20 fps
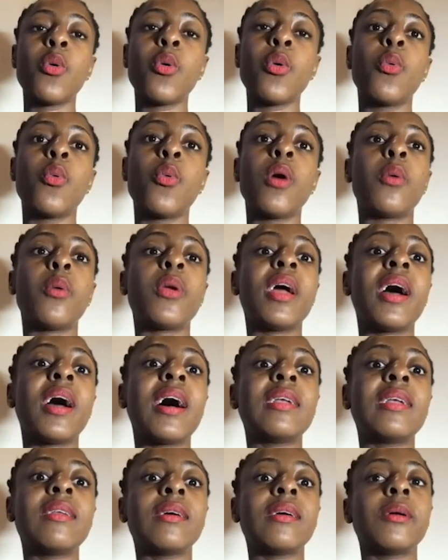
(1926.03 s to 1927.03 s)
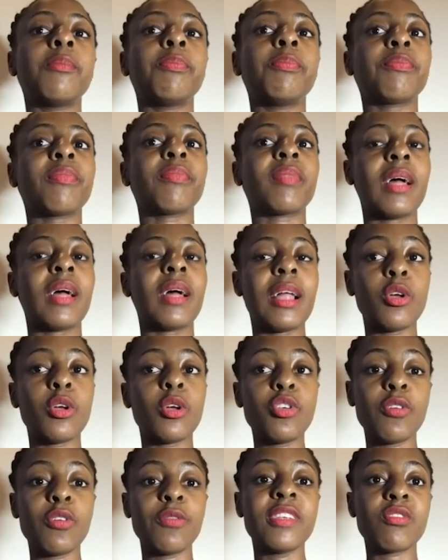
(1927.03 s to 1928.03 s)
where we had a lot
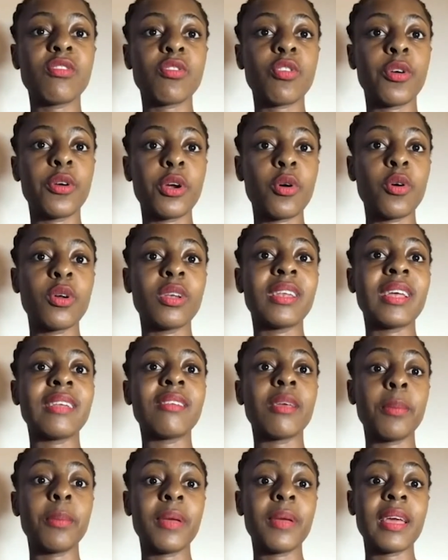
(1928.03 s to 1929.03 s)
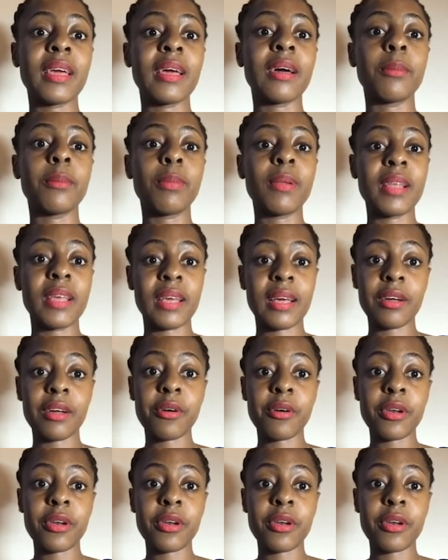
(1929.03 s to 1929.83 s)
of historical data playing a